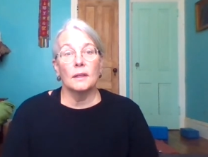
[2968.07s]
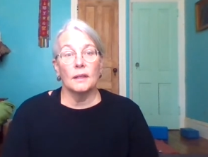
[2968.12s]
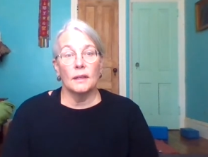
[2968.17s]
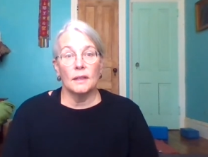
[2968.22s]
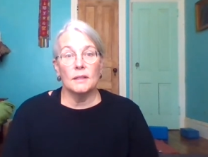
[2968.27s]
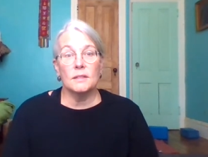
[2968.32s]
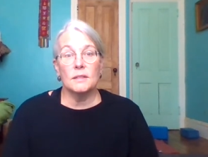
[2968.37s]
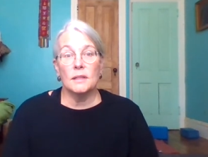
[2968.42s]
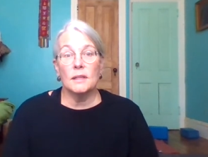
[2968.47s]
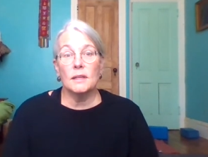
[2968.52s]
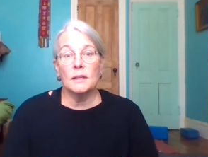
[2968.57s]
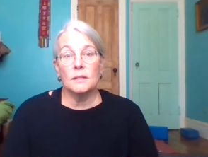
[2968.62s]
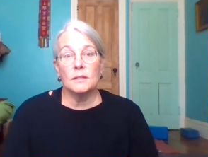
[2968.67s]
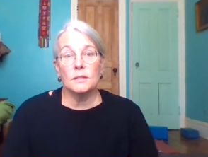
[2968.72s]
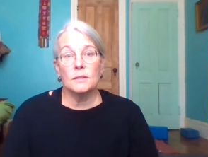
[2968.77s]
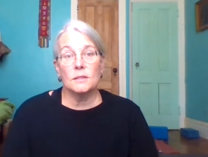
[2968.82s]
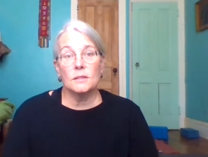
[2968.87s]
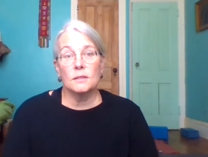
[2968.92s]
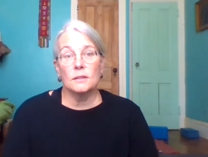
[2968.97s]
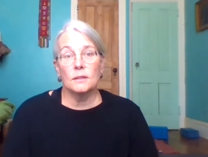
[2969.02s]

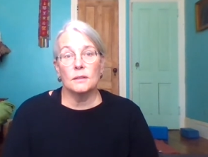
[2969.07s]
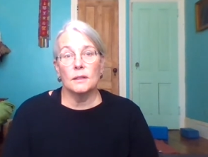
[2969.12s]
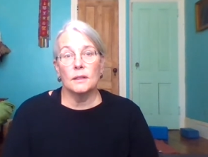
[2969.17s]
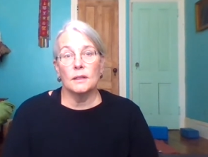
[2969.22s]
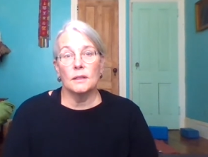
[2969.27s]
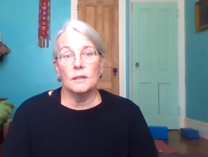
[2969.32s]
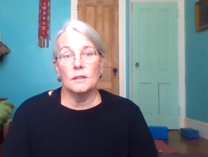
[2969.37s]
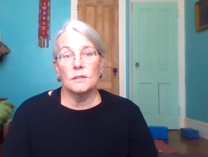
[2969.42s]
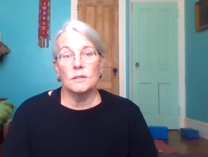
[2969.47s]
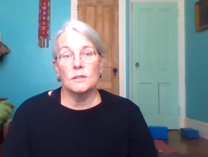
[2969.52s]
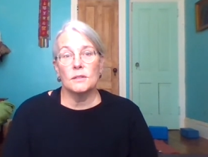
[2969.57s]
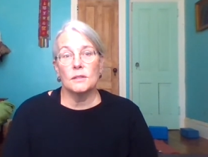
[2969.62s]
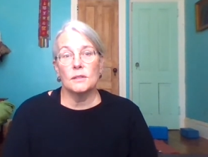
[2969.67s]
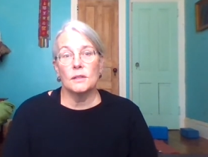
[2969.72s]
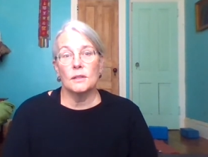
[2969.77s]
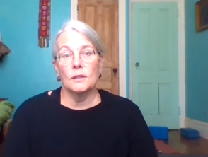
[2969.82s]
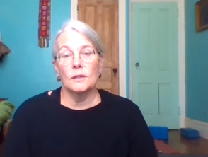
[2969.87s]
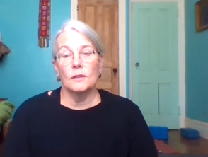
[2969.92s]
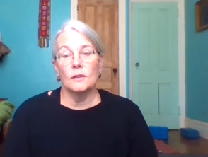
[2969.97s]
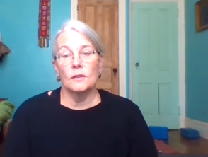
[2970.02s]
is
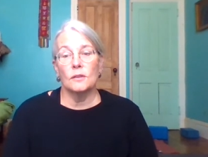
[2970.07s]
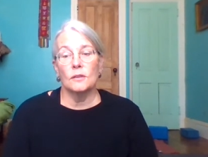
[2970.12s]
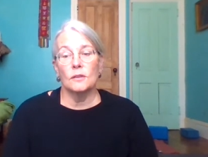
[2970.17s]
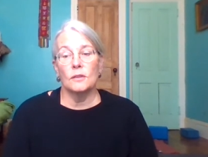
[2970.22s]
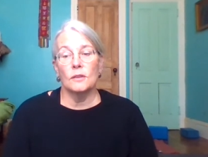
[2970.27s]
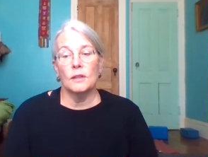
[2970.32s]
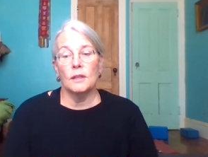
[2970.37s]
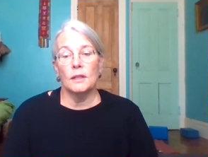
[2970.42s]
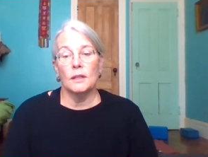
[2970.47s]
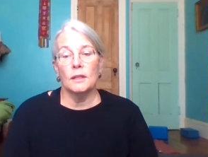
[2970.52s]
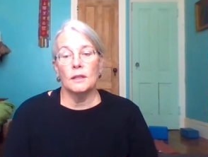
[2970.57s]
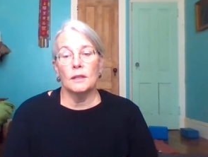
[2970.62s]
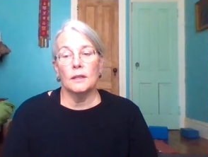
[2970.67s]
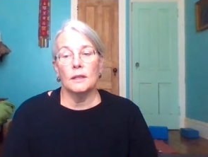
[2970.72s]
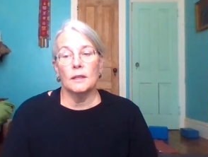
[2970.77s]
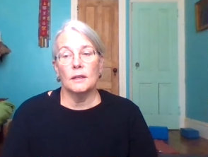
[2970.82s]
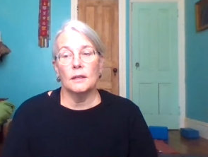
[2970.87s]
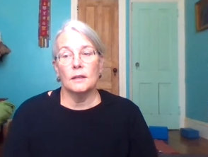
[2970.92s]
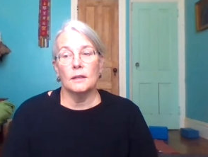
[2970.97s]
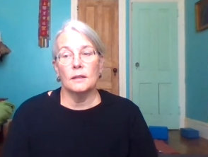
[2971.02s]
the
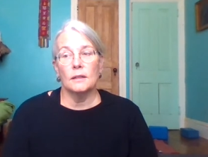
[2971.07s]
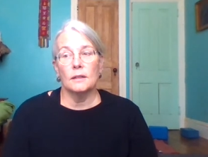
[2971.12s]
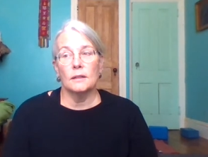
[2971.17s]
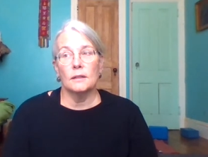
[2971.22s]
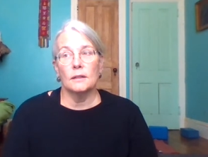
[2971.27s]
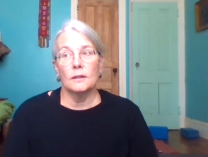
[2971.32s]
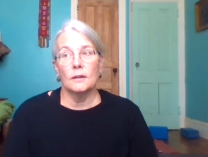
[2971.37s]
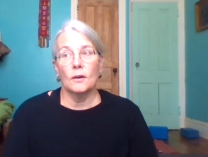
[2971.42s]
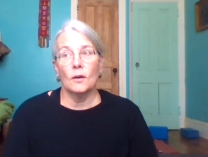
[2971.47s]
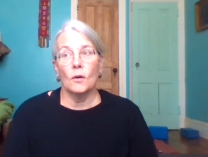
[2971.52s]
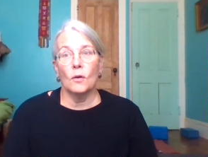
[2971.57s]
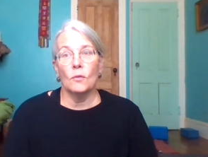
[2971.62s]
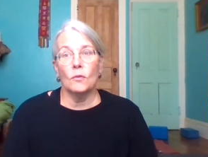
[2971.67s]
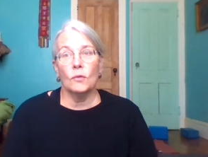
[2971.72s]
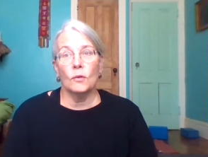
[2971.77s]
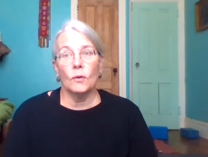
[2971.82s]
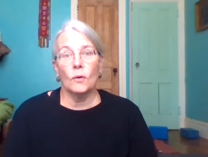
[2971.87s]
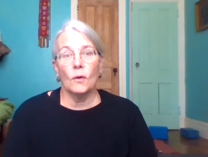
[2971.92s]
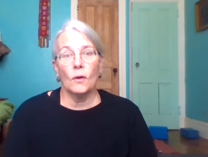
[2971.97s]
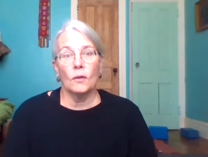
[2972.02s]

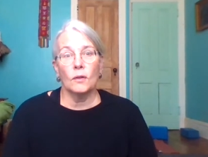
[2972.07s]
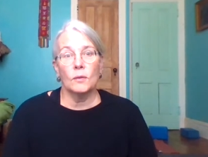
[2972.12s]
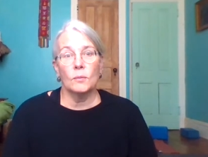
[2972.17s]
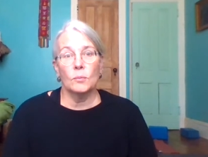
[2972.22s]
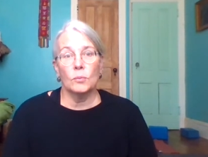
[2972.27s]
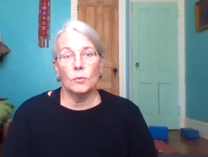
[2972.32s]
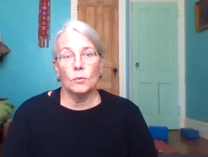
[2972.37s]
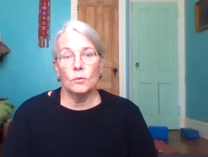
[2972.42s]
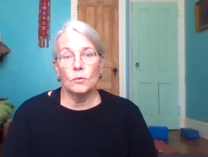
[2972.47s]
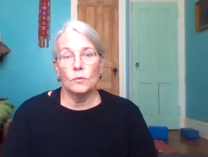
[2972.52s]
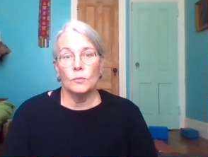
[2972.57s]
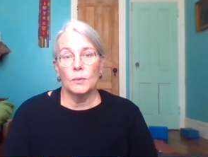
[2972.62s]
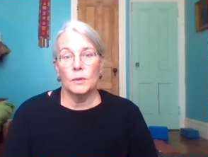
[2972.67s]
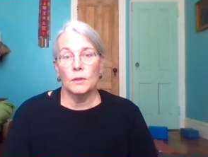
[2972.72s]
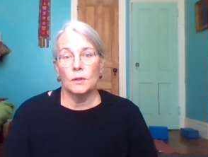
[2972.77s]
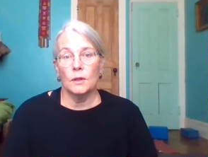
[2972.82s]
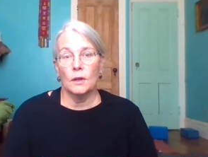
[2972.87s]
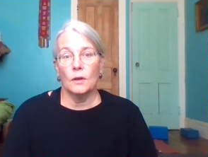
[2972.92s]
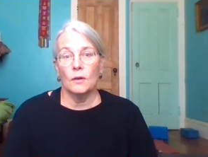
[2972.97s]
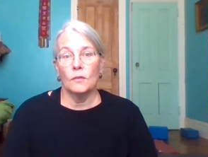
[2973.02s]
overall
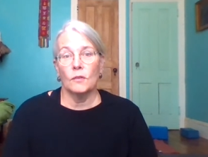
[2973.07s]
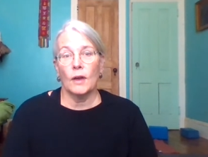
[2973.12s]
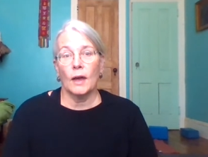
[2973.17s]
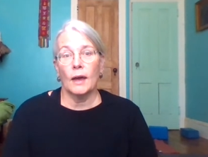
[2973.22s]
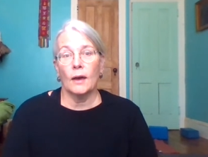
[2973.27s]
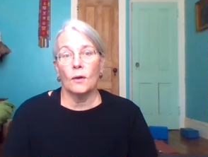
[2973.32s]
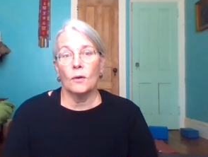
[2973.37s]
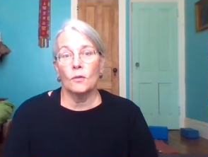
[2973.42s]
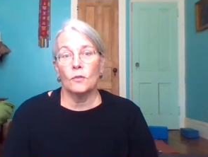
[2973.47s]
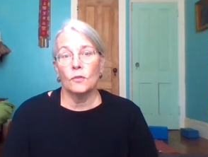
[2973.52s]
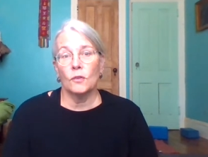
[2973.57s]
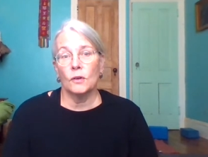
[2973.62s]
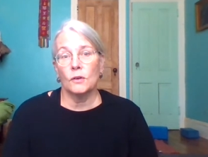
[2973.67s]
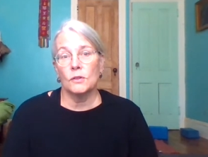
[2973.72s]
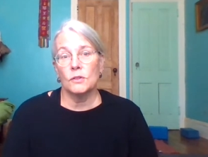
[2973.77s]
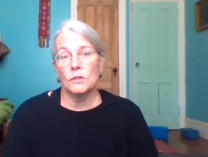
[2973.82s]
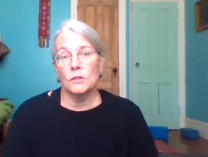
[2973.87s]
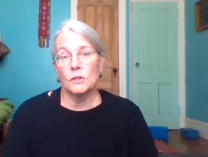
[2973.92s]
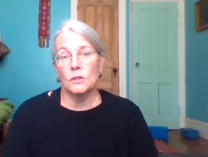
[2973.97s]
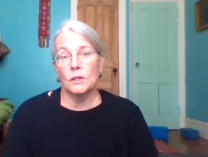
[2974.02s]
improvement of our
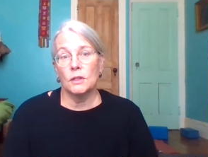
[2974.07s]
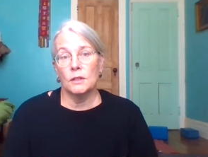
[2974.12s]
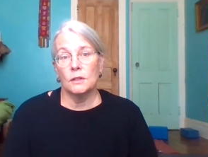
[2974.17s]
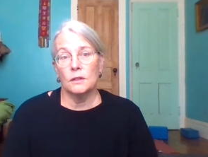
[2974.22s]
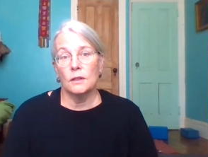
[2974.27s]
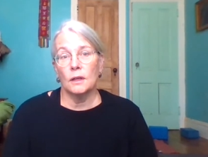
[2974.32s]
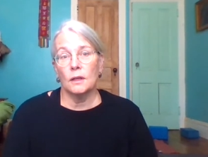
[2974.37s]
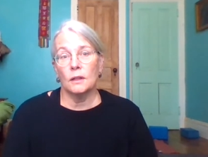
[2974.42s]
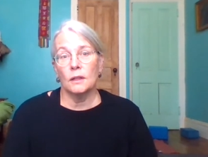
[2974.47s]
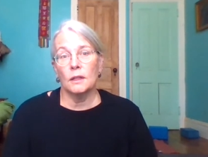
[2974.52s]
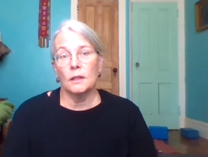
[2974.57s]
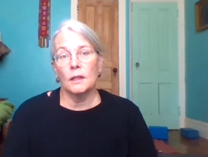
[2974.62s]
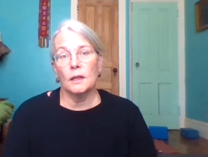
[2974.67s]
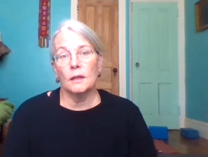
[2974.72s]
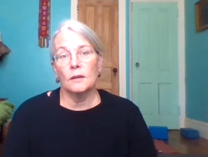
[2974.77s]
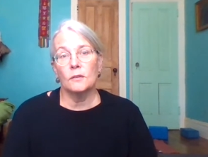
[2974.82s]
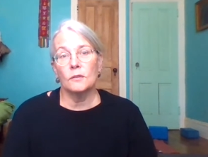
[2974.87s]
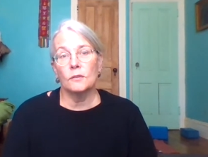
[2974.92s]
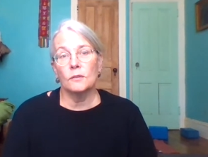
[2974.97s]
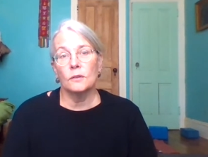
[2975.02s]
function in daily
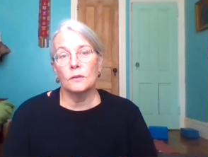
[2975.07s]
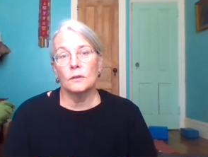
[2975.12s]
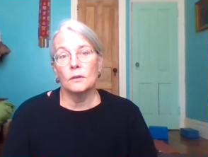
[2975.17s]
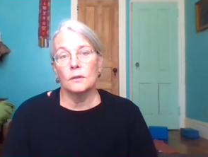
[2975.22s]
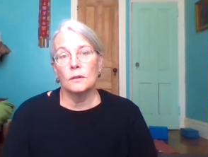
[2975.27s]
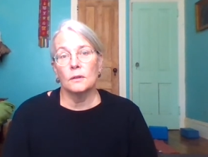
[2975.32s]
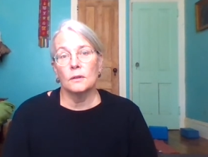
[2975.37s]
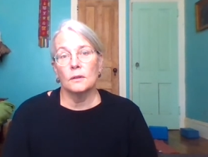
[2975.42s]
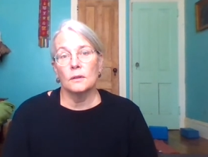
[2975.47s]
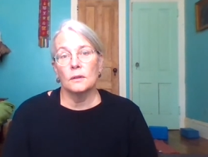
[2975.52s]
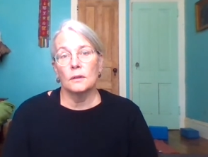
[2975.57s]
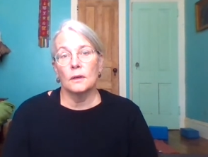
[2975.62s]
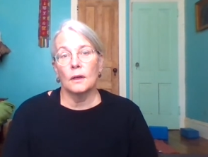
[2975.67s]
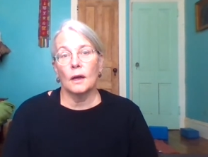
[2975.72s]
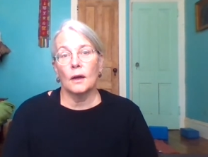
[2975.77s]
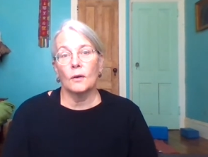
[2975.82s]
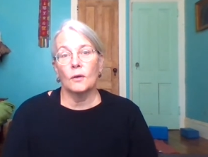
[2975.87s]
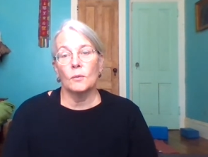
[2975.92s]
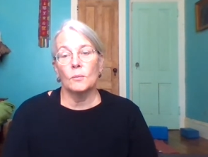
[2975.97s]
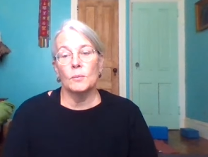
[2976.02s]
life,
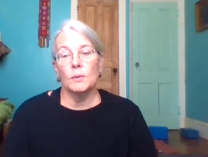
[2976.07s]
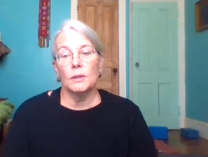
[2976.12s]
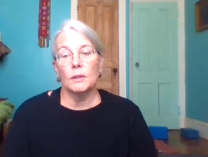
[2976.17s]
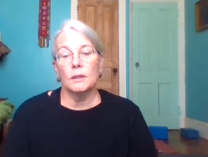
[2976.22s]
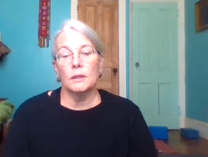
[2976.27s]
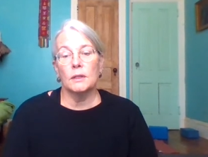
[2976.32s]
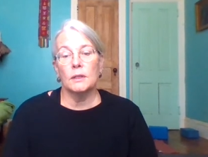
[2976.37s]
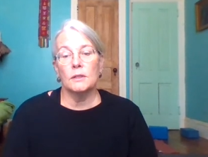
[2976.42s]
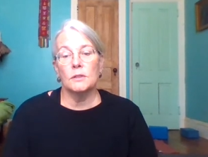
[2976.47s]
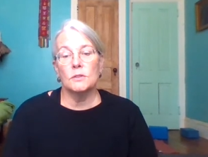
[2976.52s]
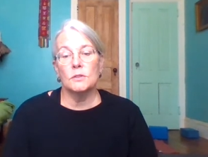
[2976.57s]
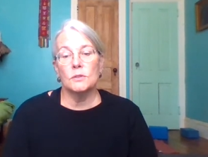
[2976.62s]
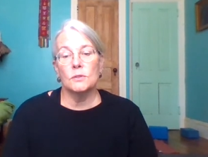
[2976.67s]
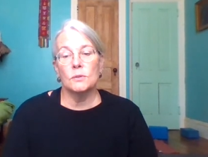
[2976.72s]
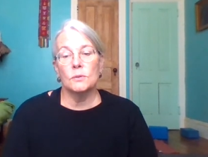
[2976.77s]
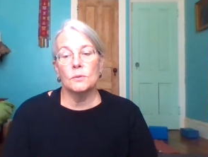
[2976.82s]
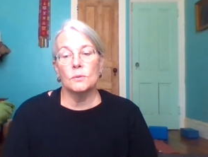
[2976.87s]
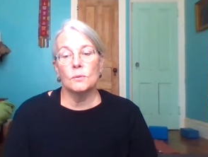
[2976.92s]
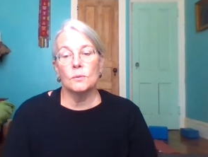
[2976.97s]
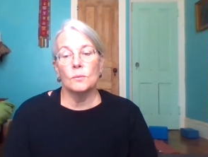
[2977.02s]
our ability
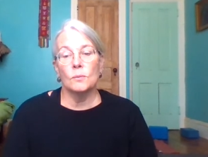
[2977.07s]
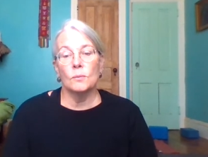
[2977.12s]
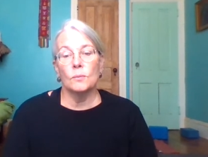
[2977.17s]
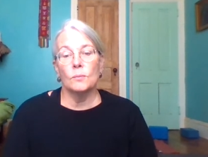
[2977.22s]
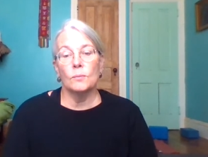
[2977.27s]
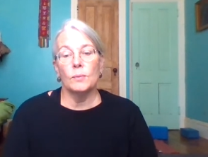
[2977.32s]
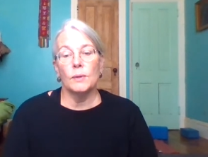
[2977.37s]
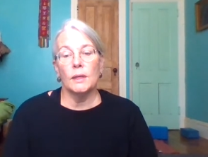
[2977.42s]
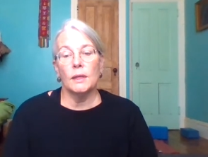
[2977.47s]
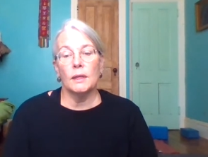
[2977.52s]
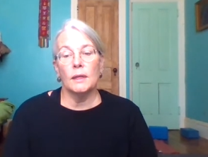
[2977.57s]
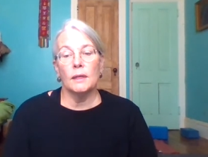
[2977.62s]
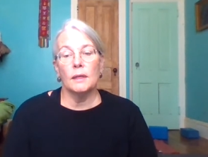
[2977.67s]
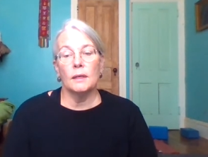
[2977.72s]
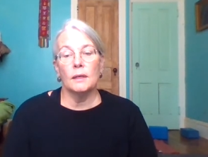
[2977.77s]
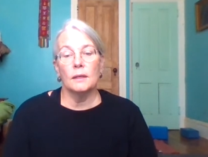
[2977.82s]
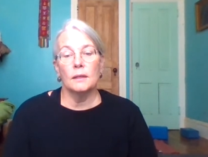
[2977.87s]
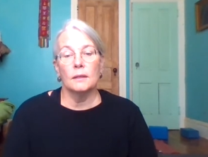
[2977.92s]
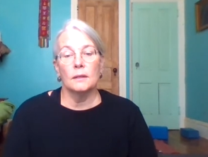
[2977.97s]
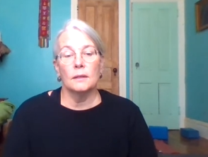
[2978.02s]
to
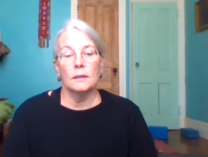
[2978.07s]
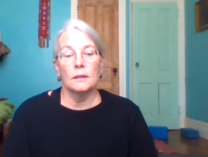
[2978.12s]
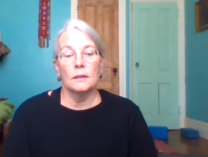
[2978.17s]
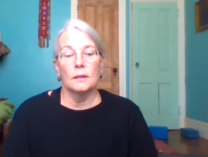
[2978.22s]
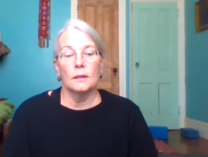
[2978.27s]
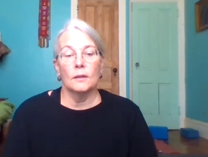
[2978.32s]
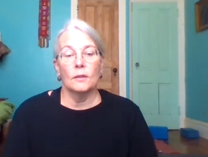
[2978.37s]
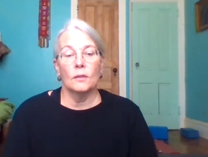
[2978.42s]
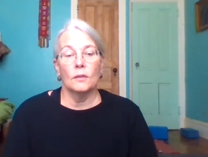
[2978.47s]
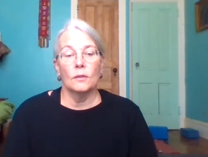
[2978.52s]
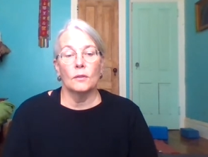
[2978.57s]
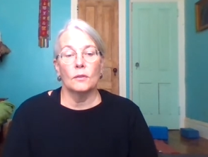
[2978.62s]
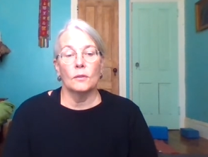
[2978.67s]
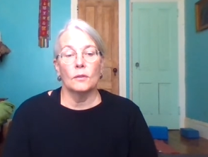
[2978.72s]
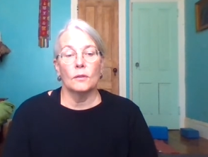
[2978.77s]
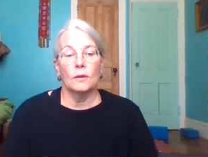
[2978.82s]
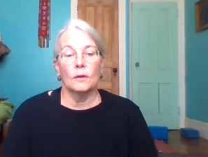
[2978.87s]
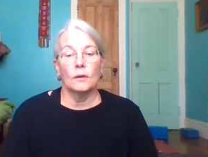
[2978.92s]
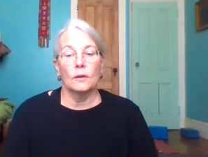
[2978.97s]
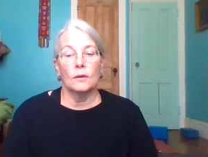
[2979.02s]
be
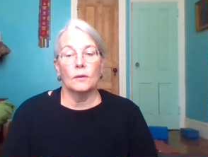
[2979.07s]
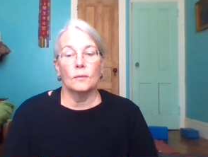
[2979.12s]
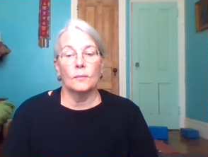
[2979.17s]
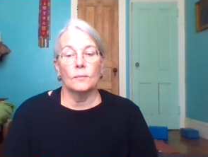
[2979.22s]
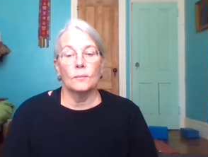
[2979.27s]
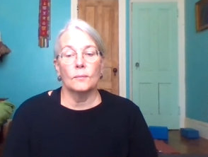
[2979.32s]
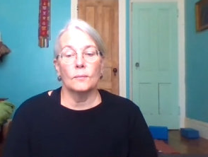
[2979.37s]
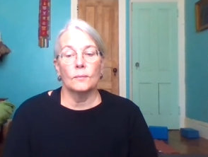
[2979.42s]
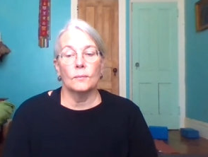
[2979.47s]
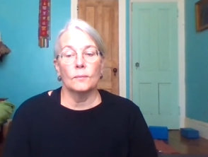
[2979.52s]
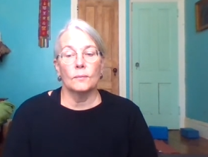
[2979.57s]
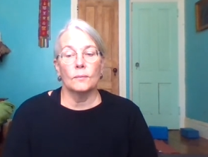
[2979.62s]
um,